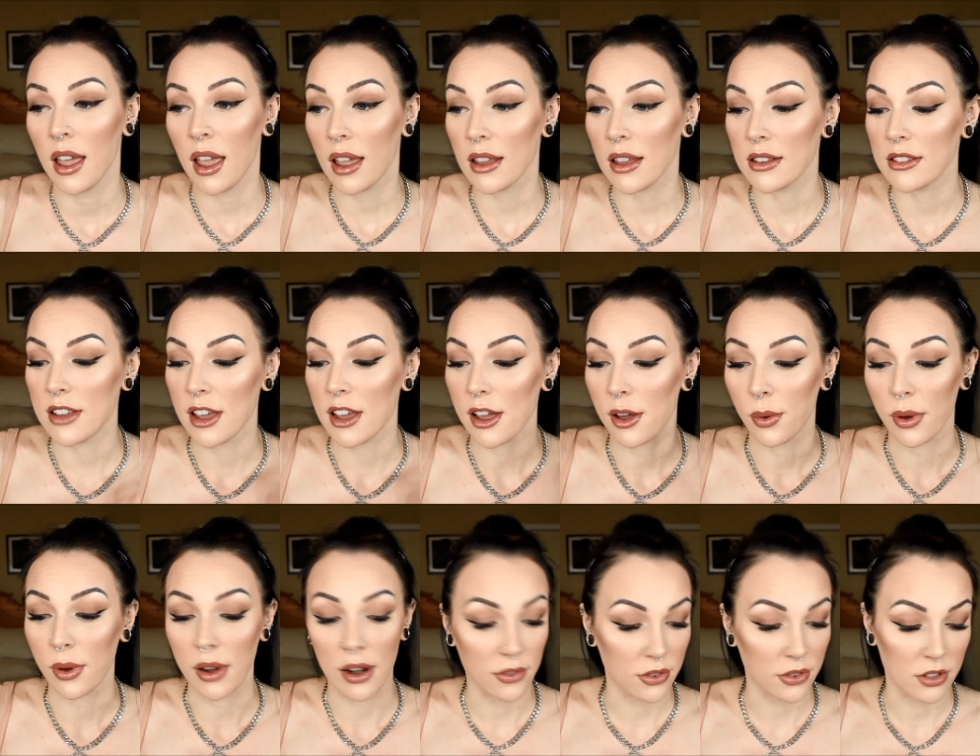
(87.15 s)
until
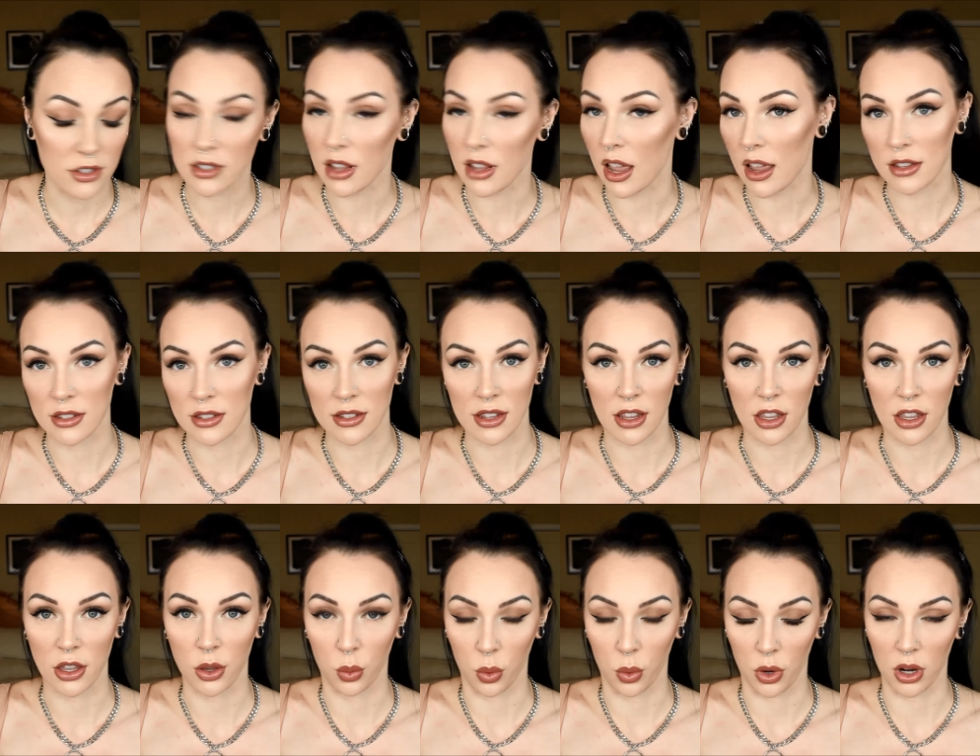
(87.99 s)
whatever size that
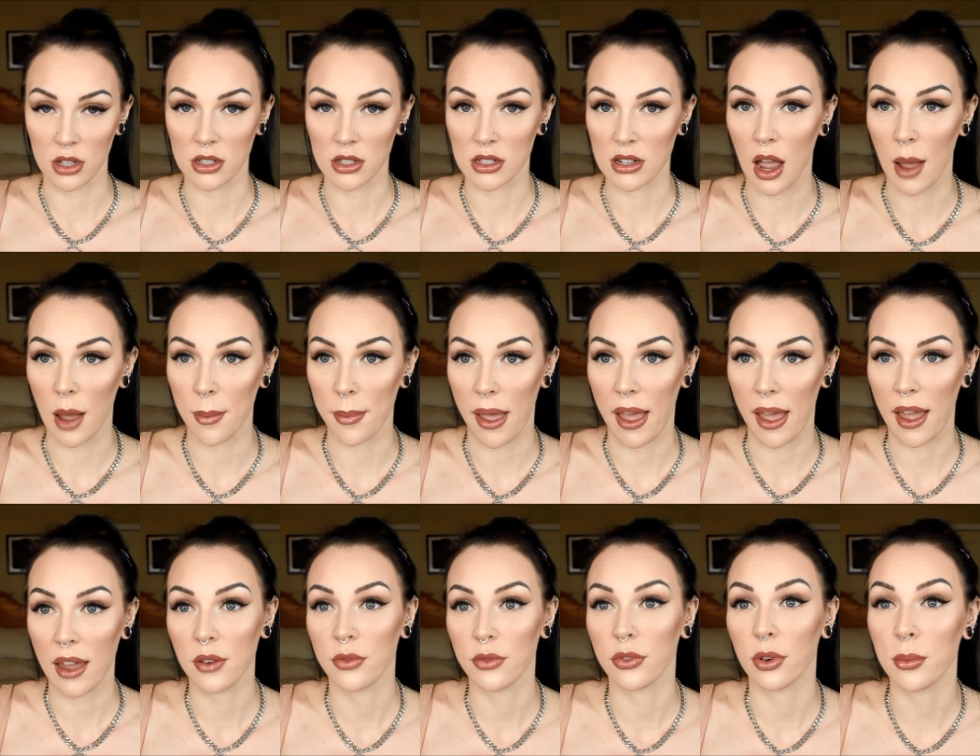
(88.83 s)
you want to stop
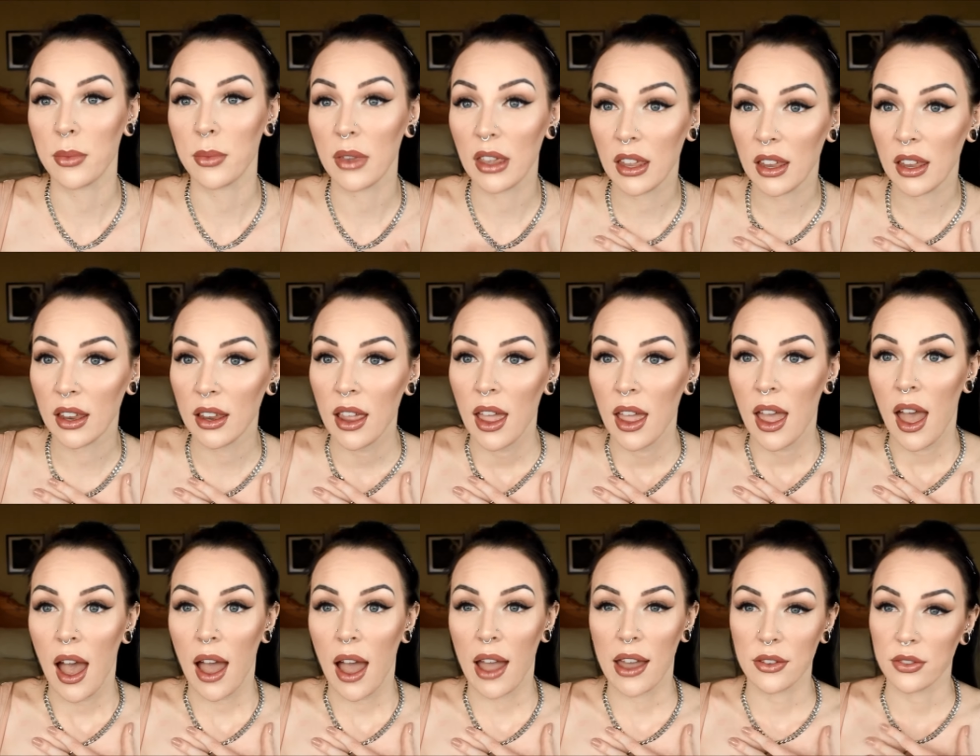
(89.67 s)
at. For me,
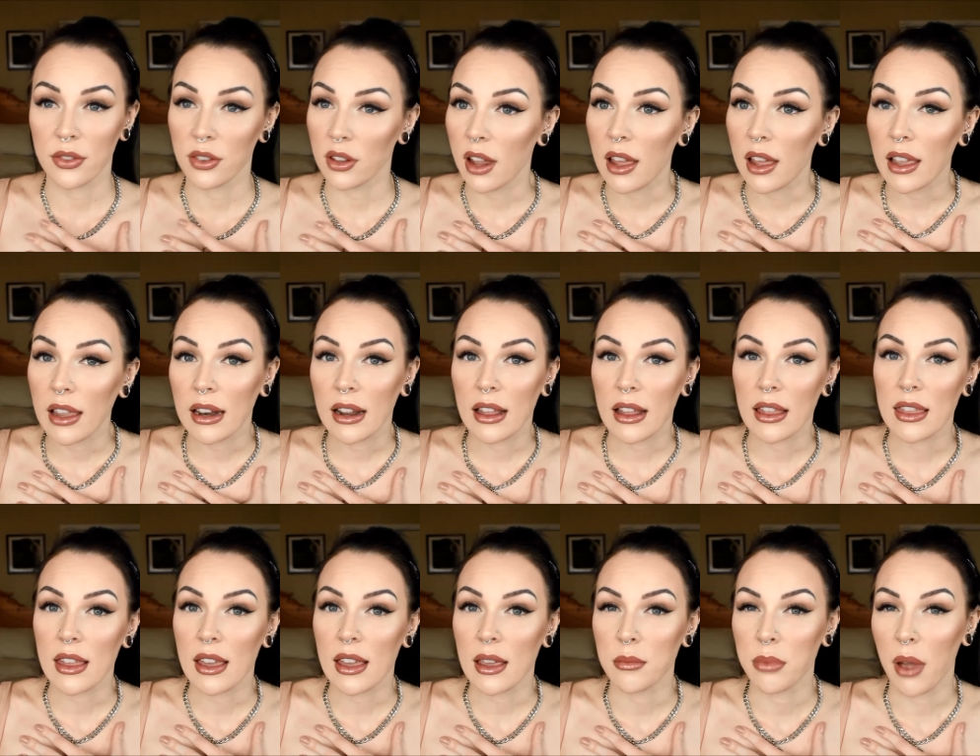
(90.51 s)
I feel like
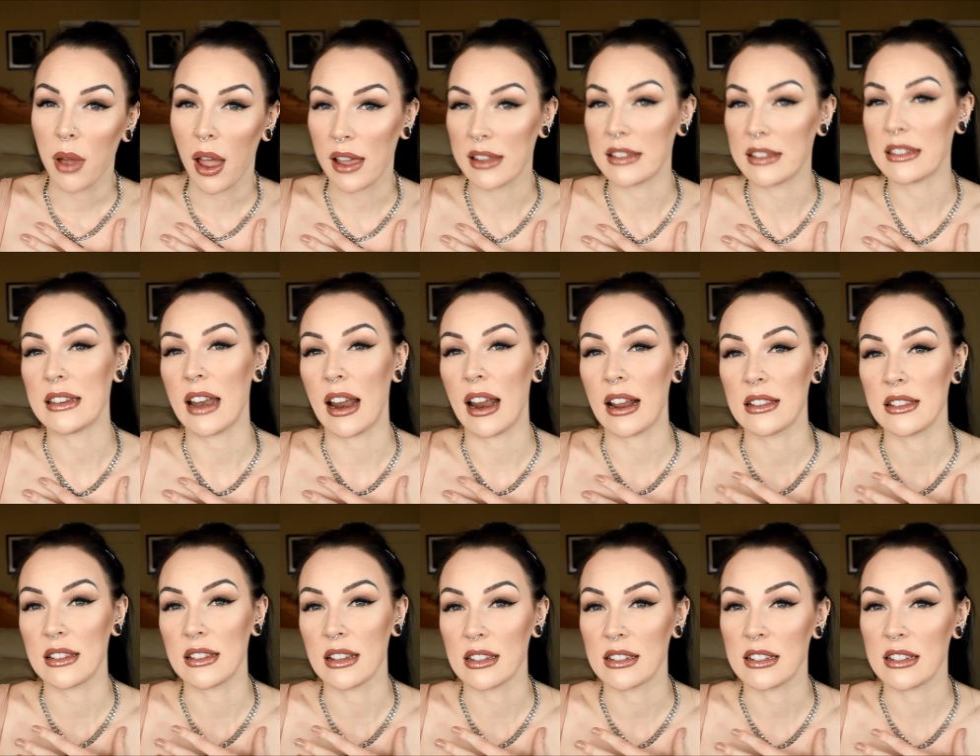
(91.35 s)
anything past 9
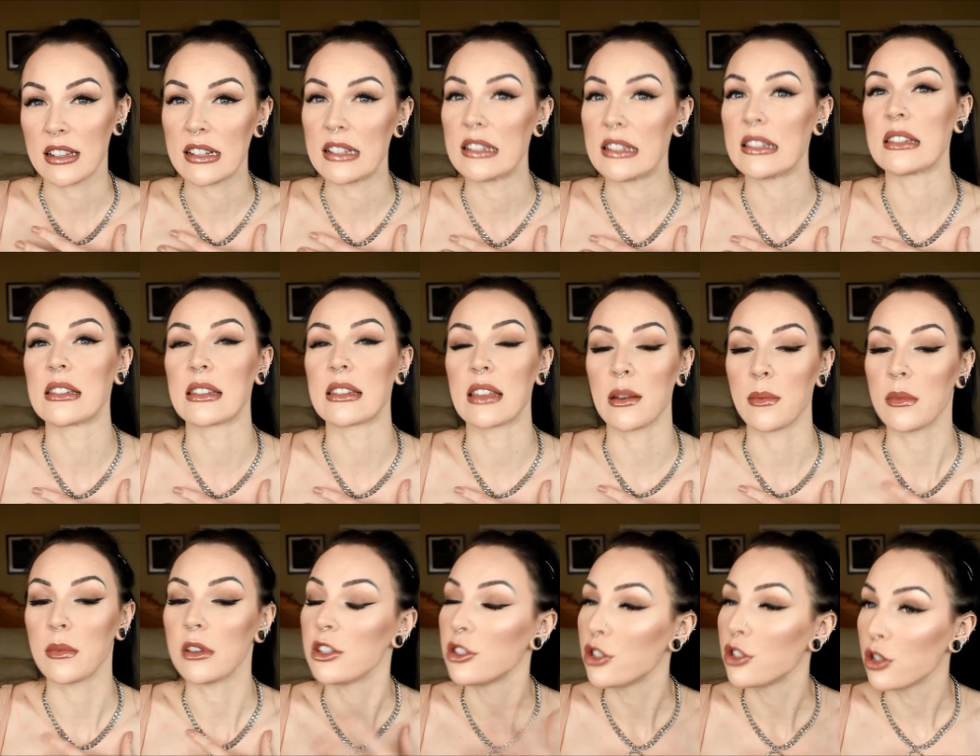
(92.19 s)
16ths is going
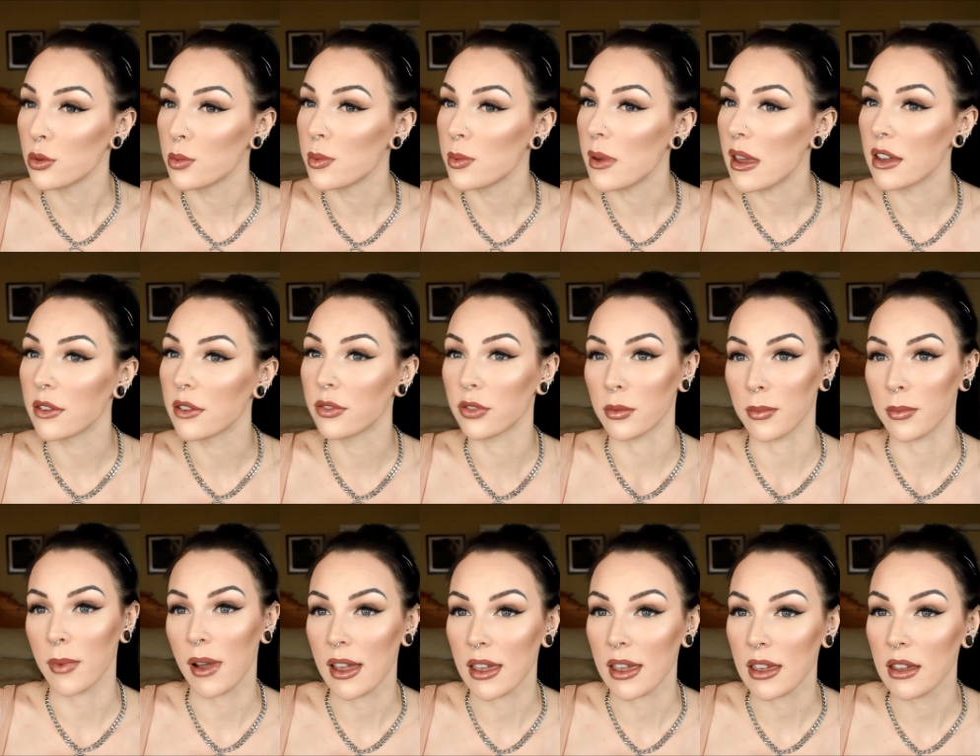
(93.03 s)
to be too big for
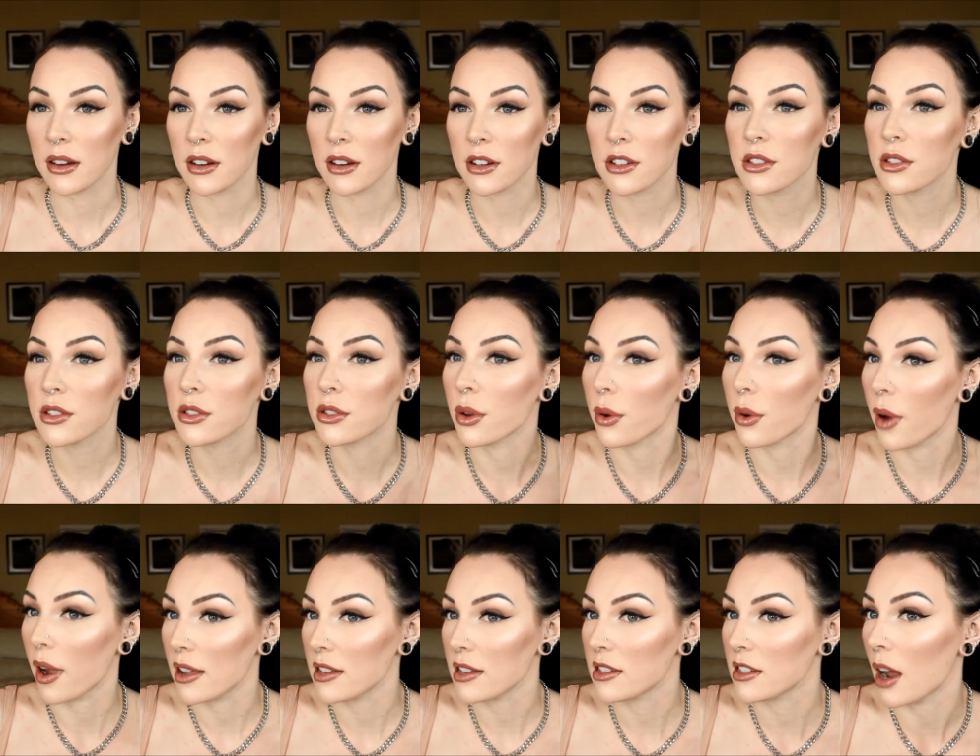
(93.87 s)
my ears, so
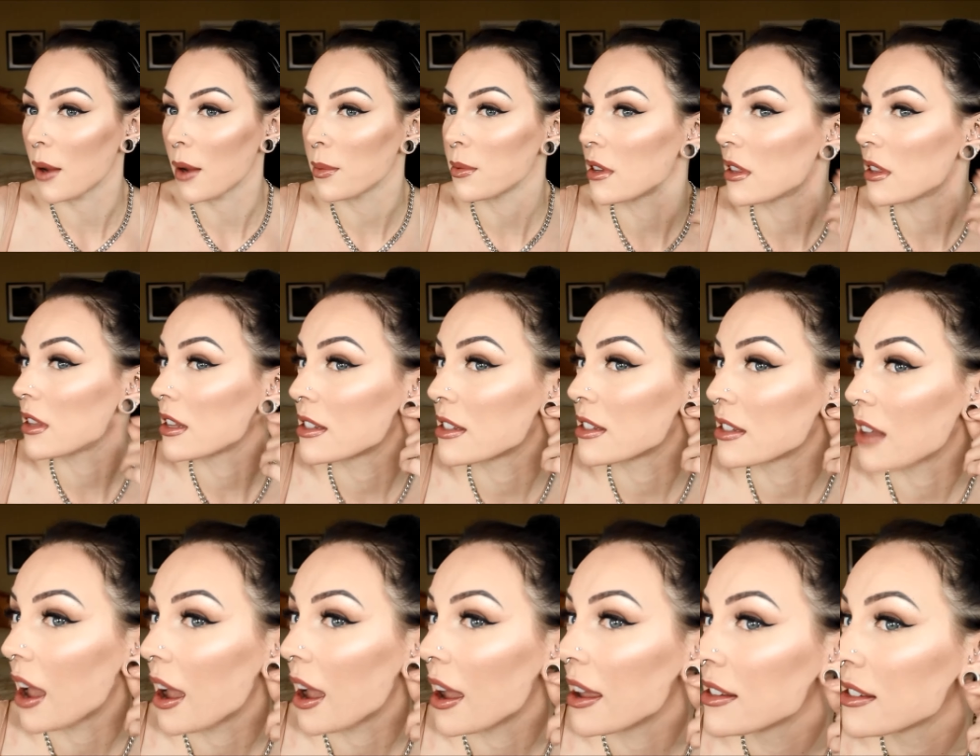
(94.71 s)
I stopped at this
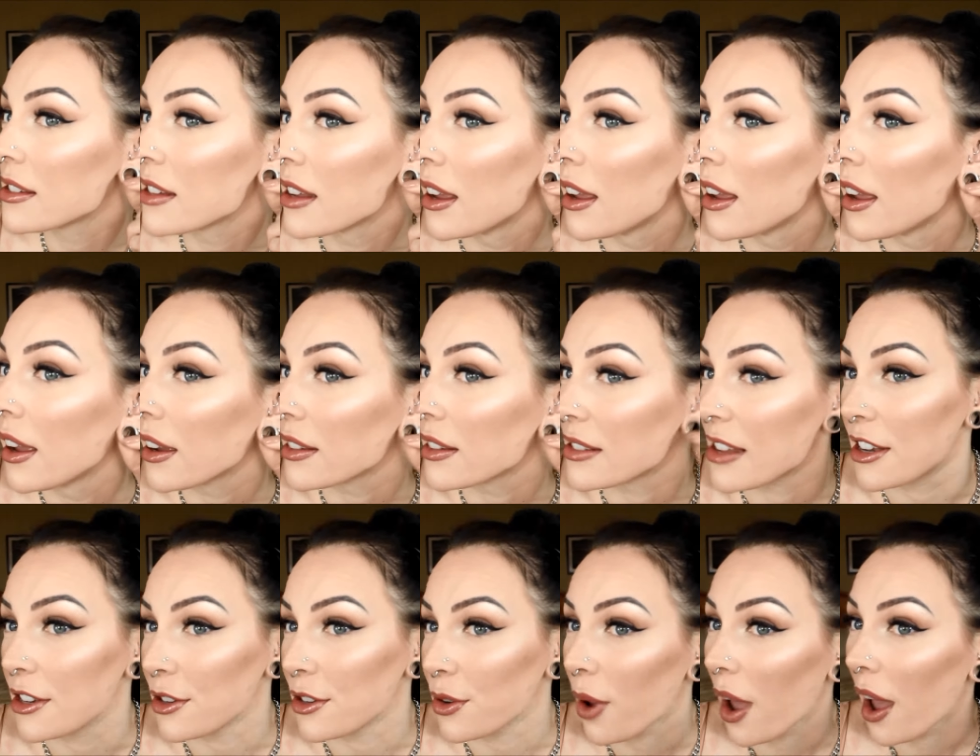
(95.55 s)
size because
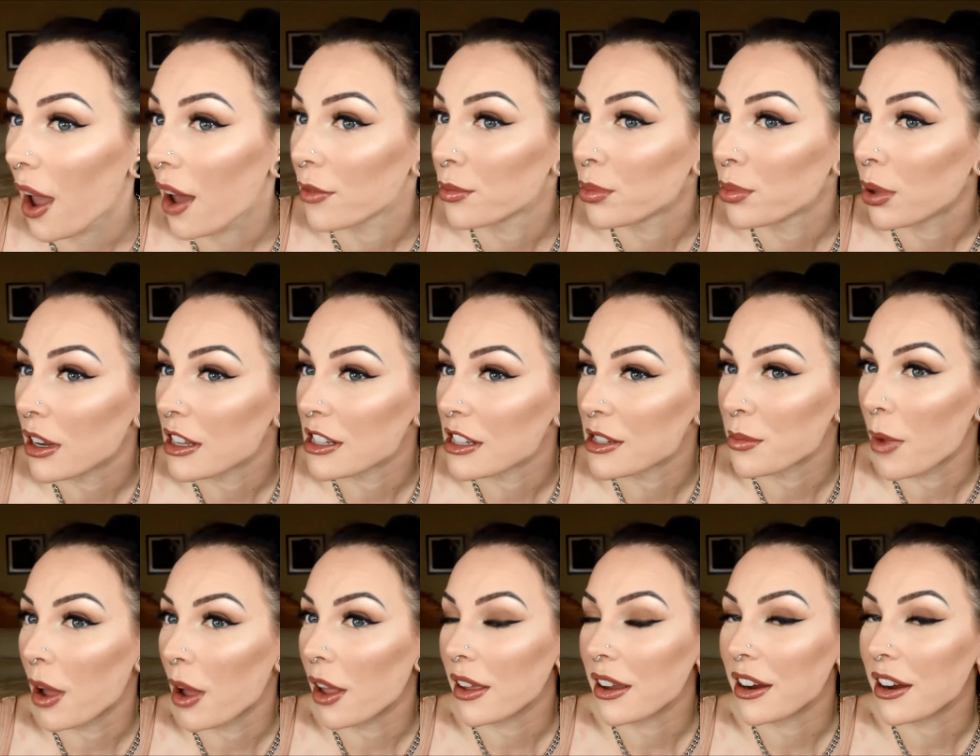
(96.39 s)
I do have pretty
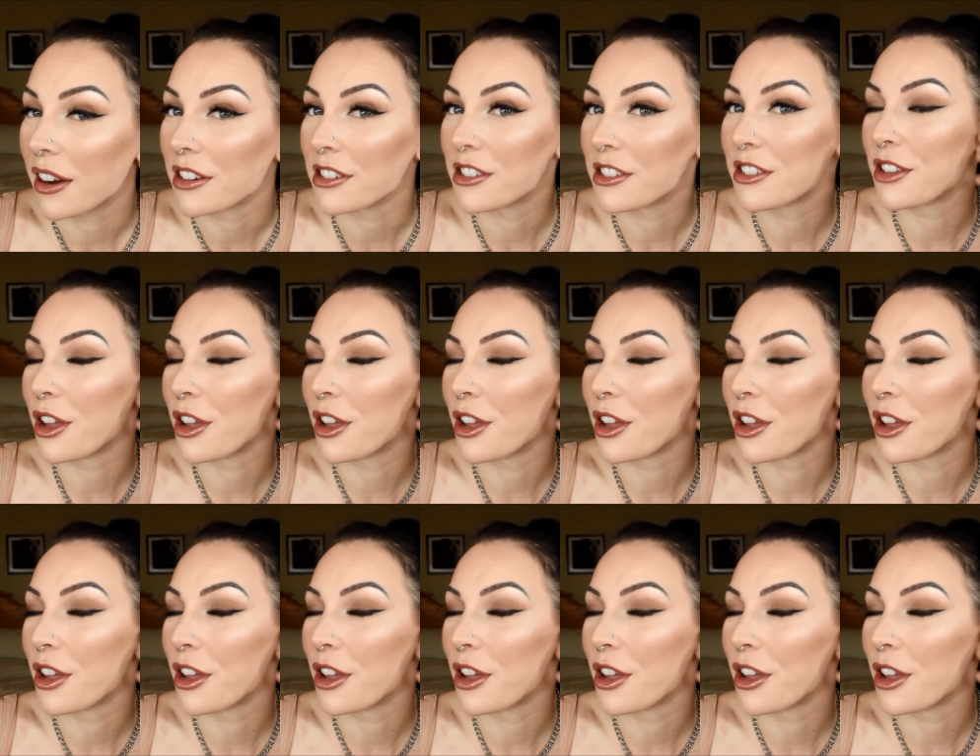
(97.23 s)
small ears.